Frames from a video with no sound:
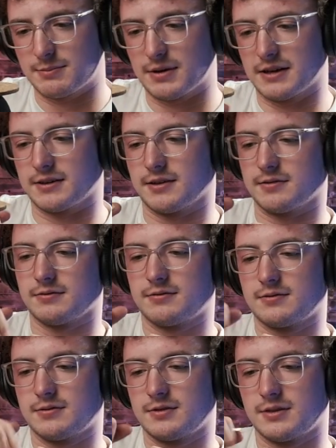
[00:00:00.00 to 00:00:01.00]
in
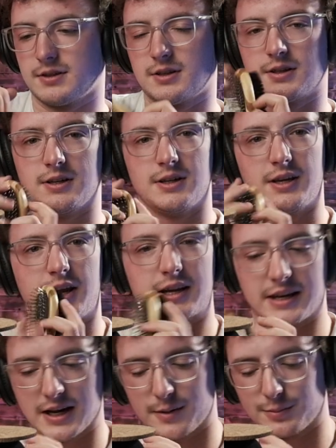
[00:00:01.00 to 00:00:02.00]
and
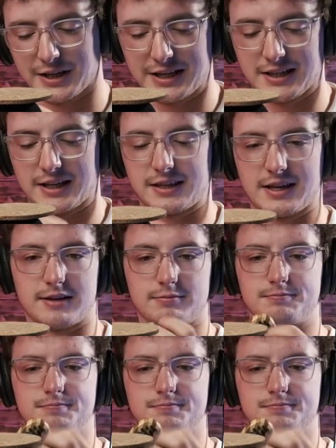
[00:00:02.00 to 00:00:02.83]
get up late like that.